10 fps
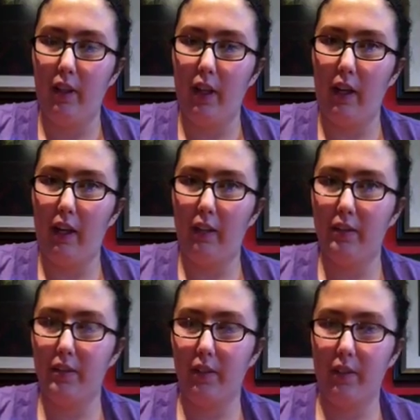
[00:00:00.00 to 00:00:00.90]

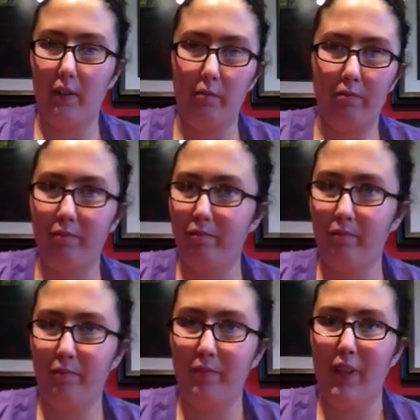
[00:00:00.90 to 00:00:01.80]
angst or
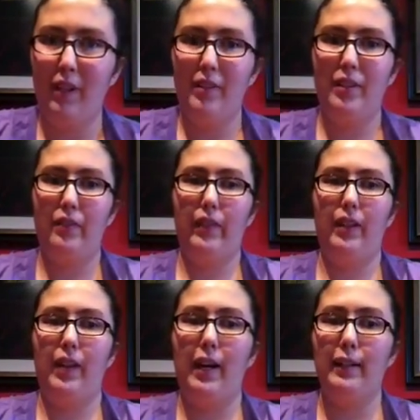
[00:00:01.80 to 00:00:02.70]
stuff
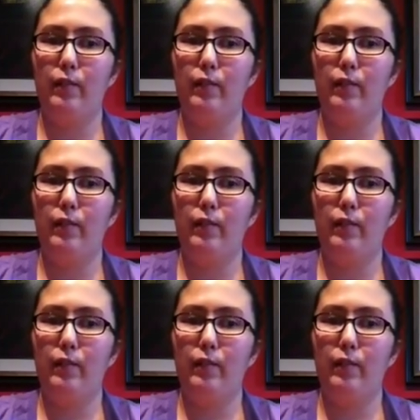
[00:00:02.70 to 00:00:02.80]
like that.